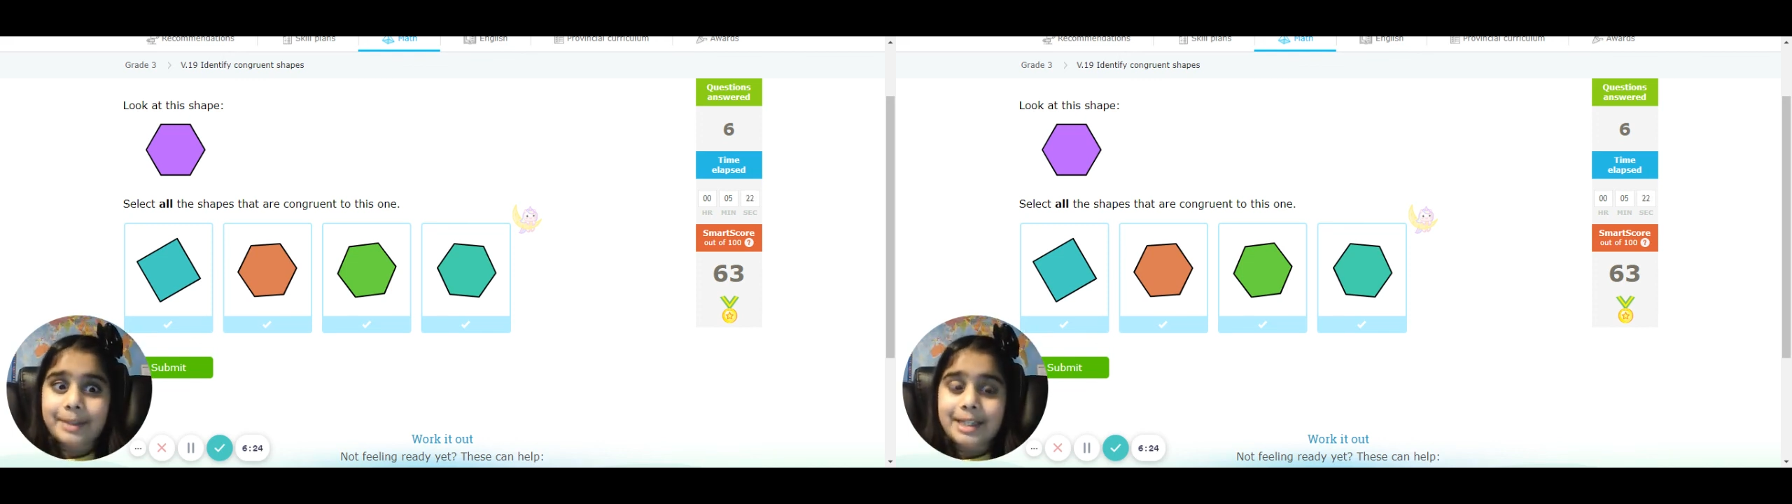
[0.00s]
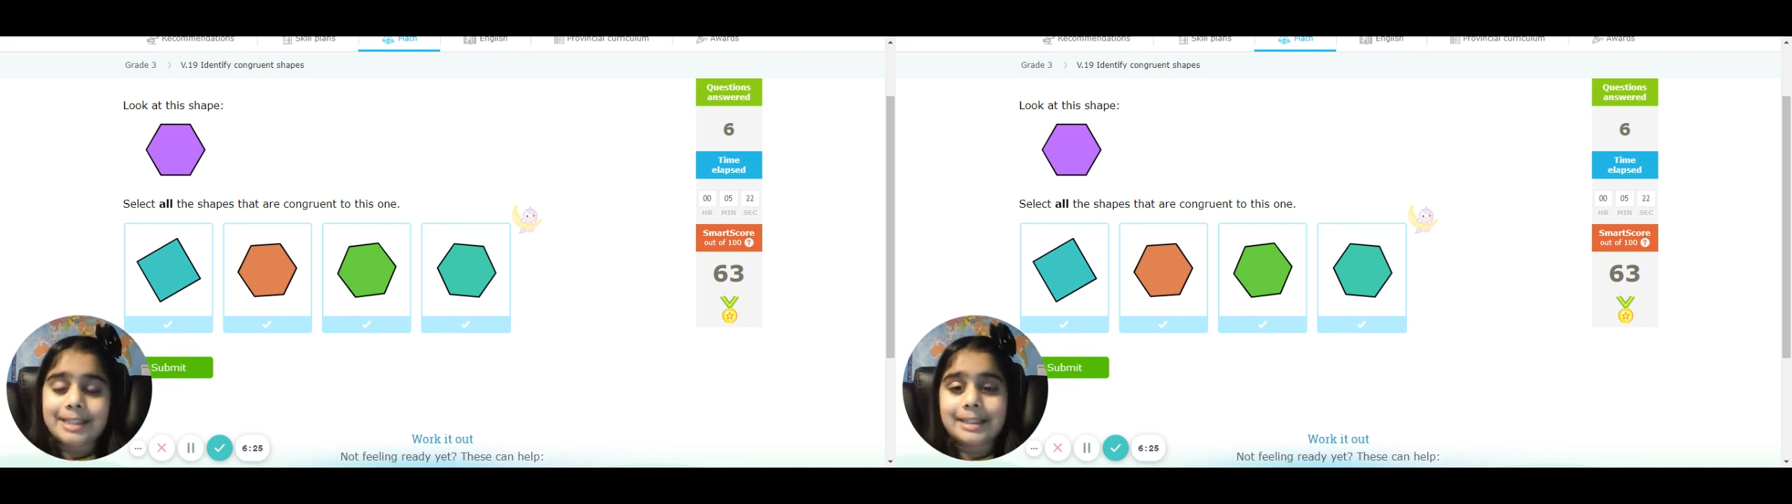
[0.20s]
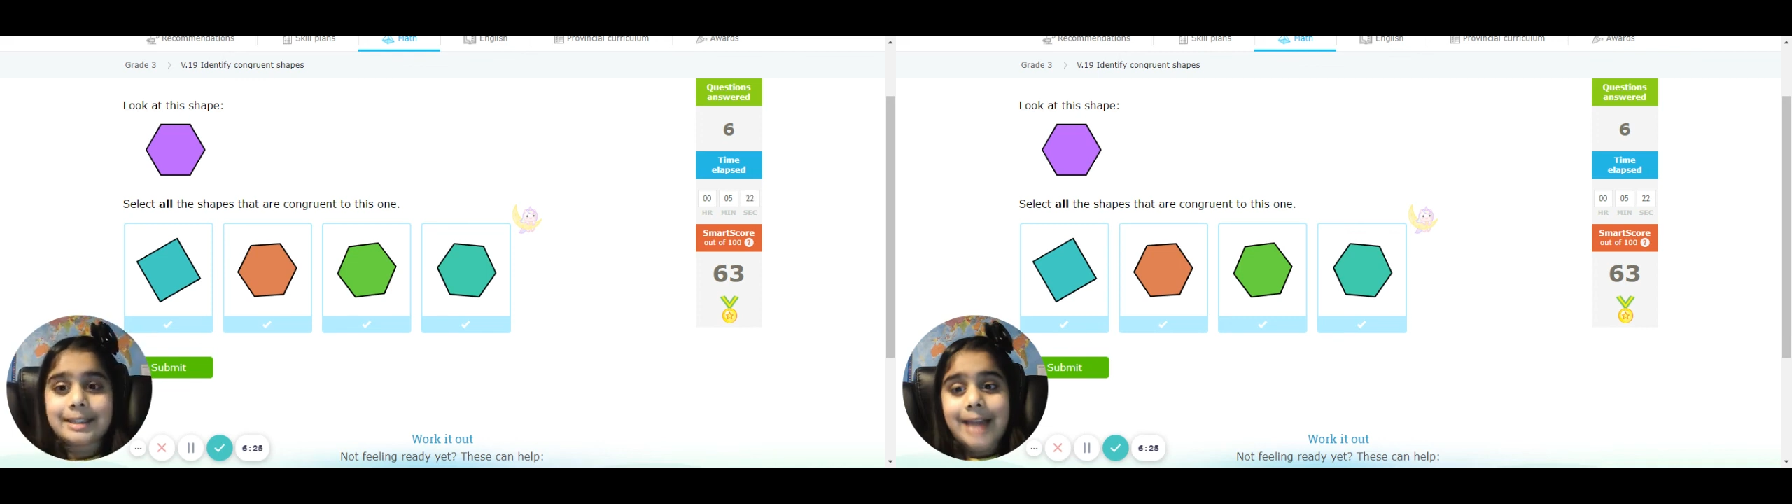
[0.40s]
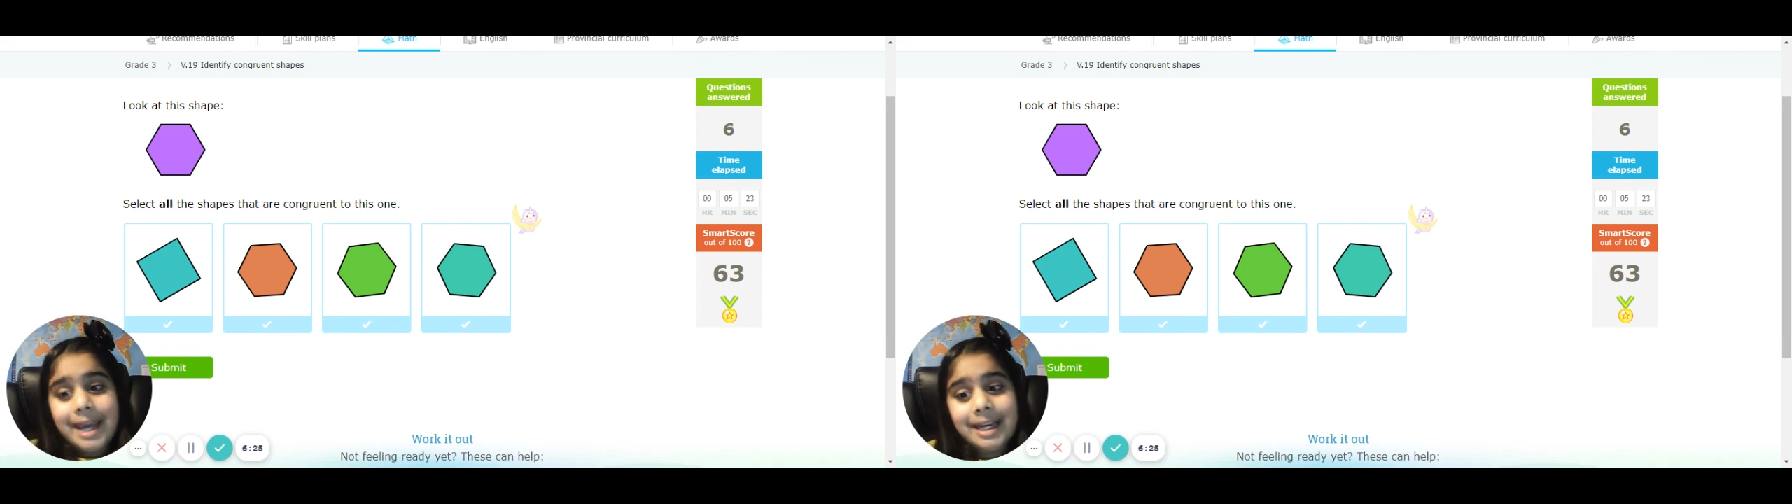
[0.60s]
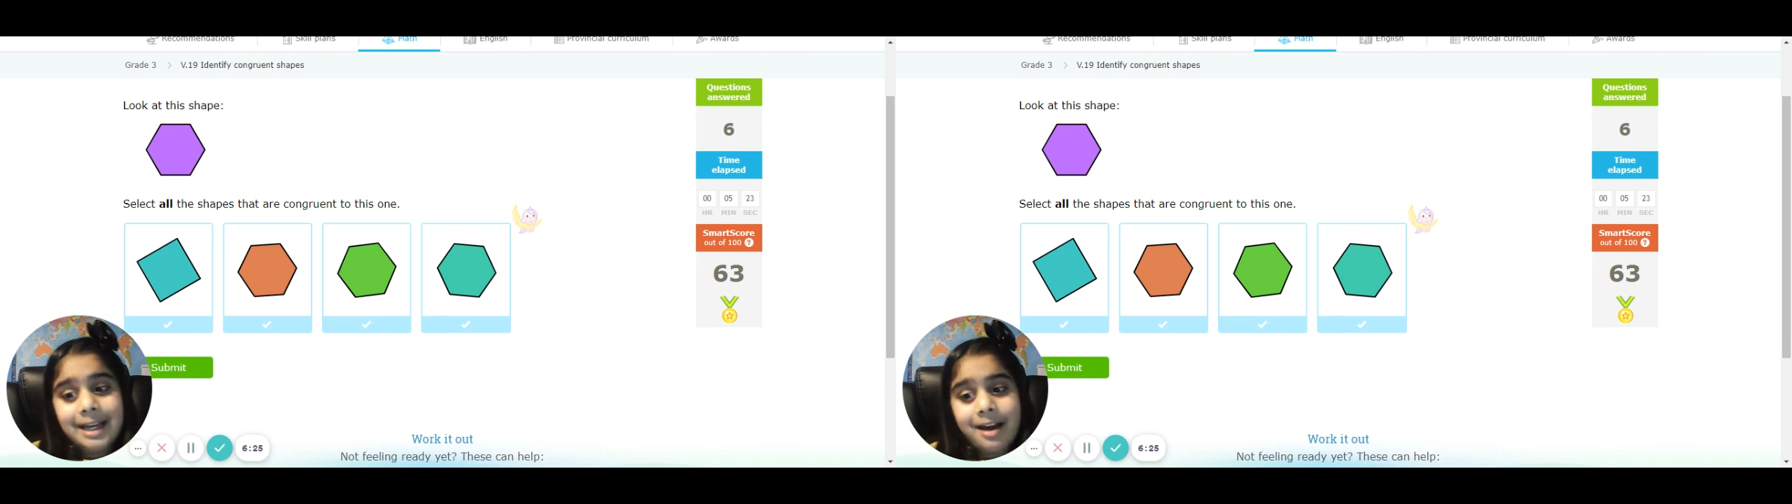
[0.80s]
please
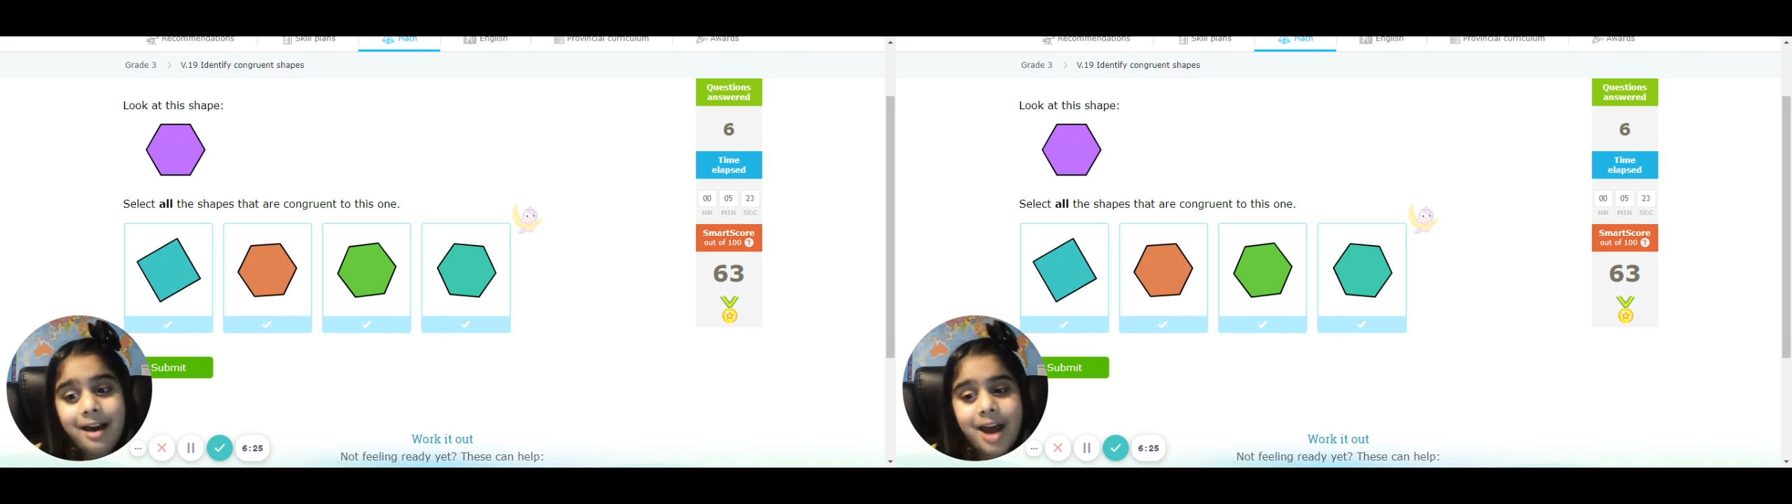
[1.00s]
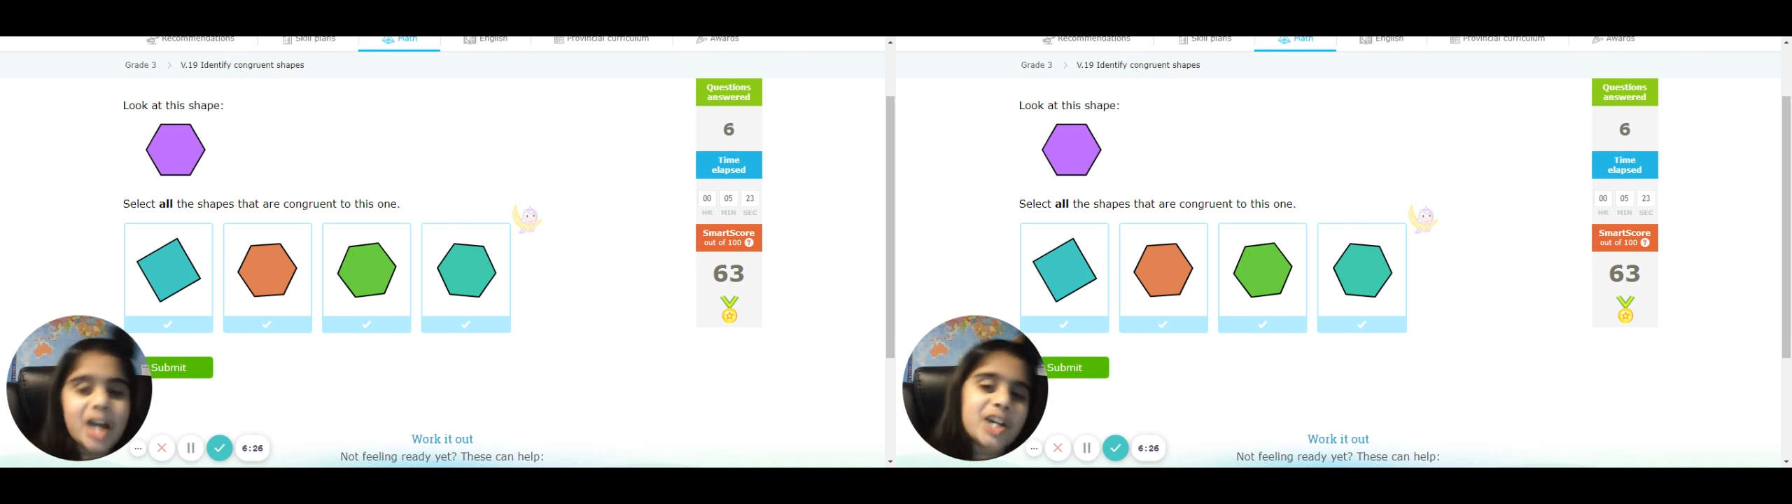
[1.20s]
like,